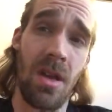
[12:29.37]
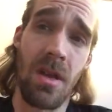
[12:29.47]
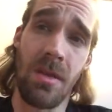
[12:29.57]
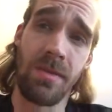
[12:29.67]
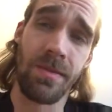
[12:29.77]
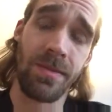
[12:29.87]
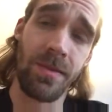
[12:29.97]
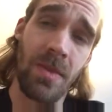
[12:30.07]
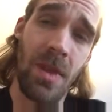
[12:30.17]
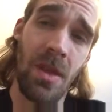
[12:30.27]

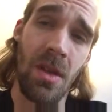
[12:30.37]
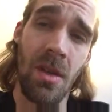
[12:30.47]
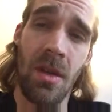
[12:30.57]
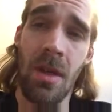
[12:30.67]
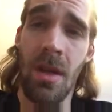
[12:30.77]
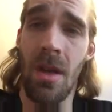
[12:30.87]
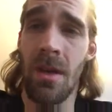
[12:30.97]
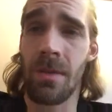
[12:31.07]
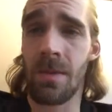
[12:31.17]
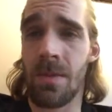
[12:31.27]

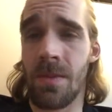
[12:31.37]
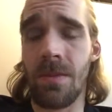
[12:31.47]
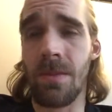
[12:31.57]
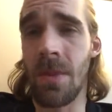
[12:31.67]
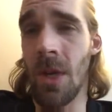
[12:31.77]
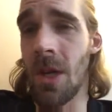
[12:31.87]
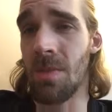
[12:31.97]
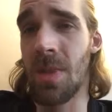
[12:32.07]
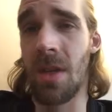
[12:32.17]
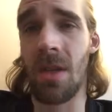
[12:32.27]
I'll
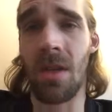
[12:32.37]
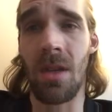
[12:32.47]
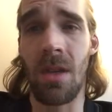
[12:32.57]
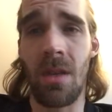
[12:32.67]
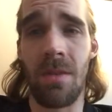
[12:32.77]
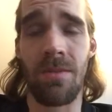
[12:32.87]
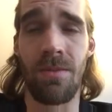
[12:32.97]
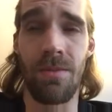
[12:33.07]
be